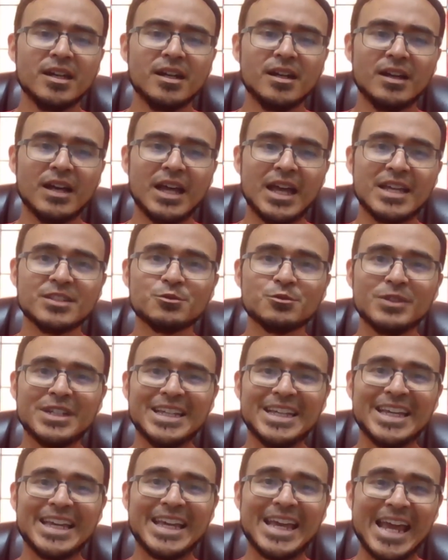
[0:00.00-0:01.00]
uh, as
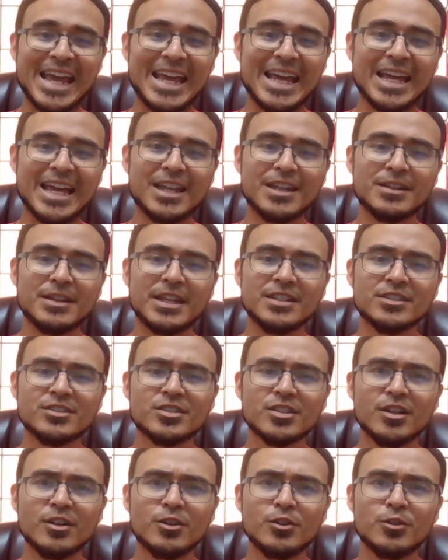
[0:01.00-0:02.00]
we can. And
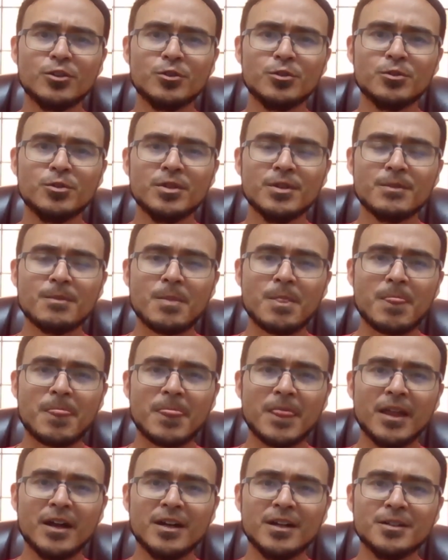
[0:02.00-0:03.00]
so
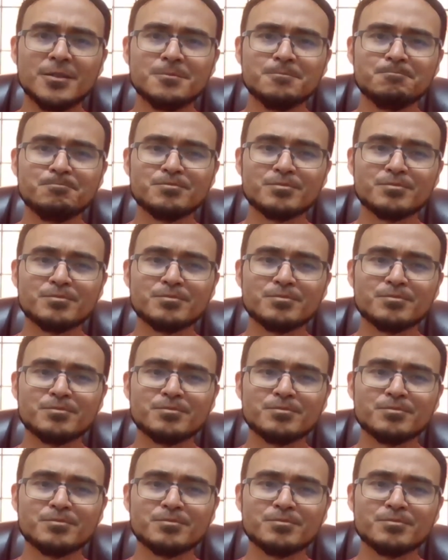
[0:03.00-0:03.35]
um,